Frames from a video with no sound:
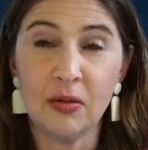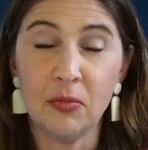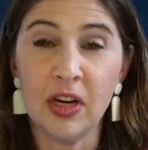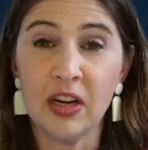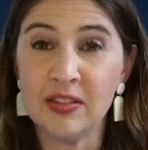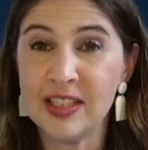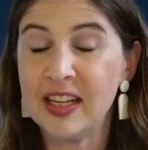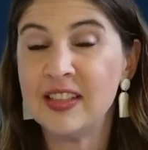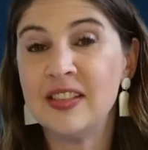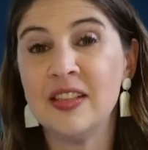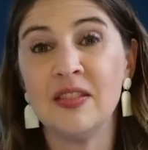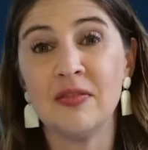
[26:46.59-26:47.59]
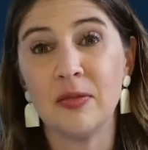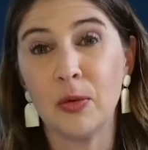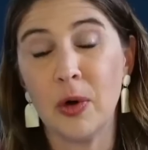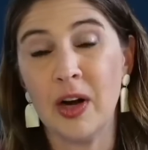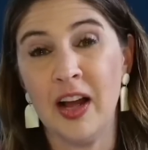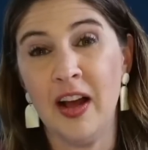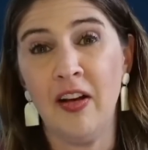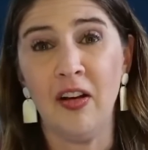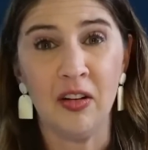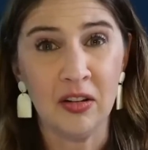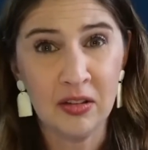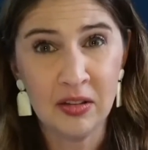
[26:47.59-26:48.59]
we are destined for
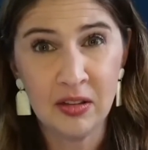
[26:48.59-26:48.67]
hell